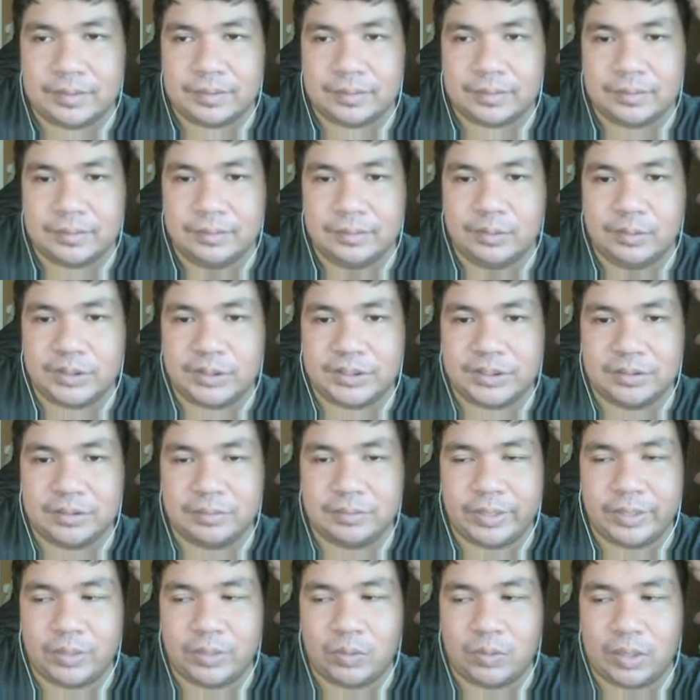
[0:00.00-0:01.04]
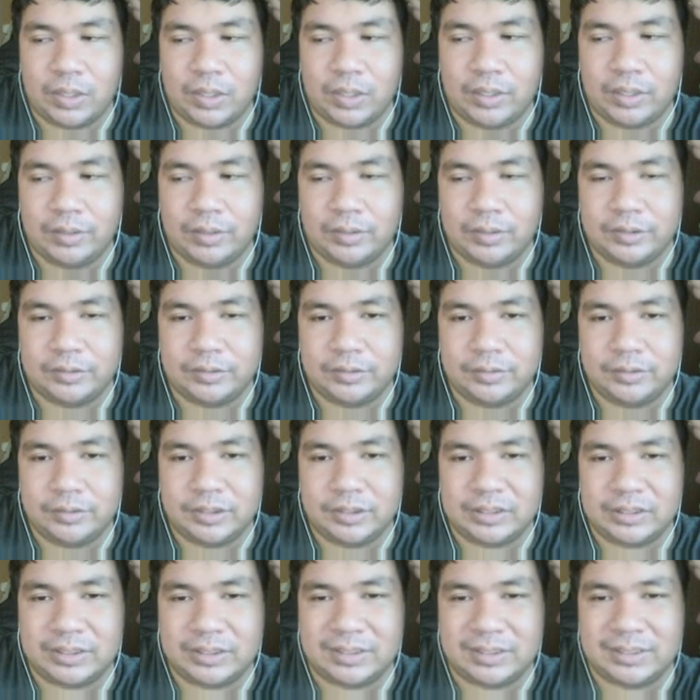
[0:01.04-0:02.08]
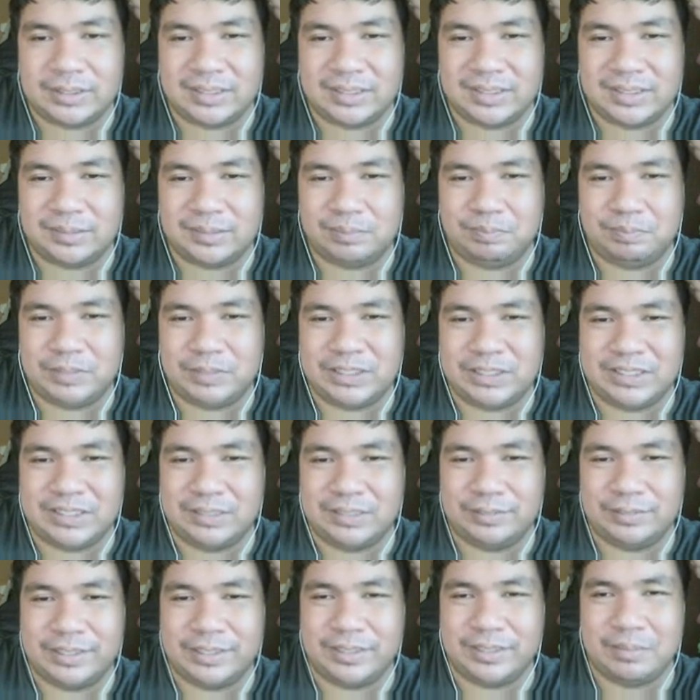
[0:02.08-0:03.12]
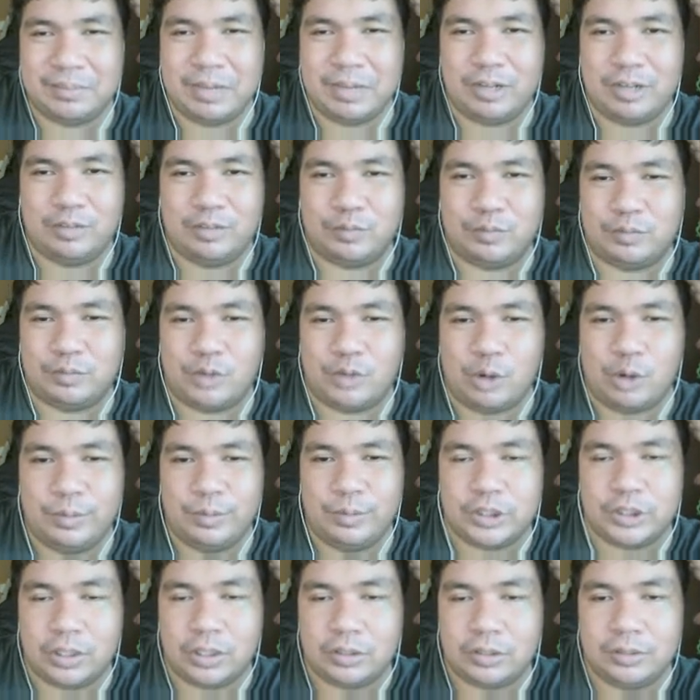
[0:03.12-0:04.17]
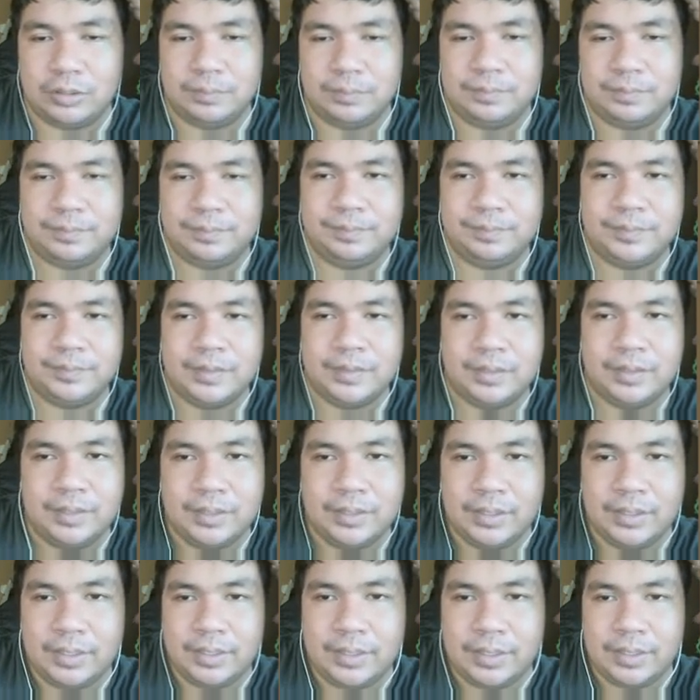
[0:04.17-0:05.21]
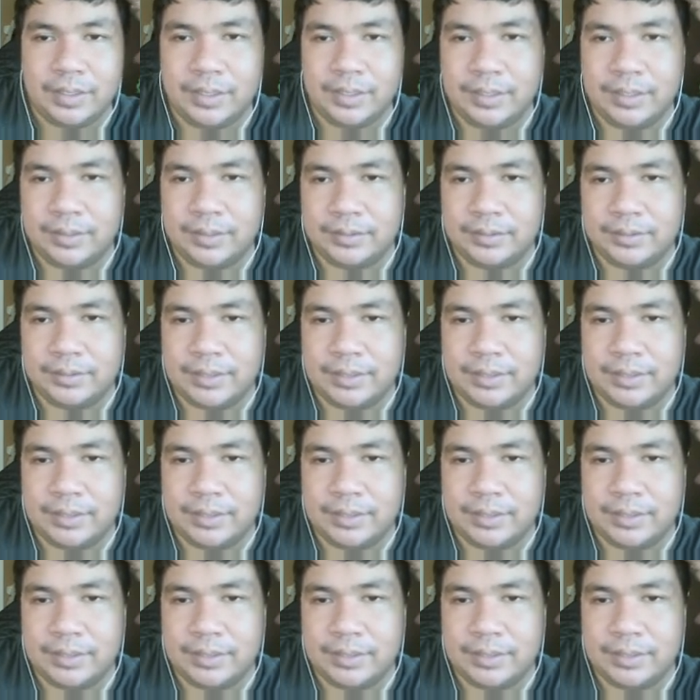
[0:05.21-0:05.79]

you will still require a significant amount of orichalcum. And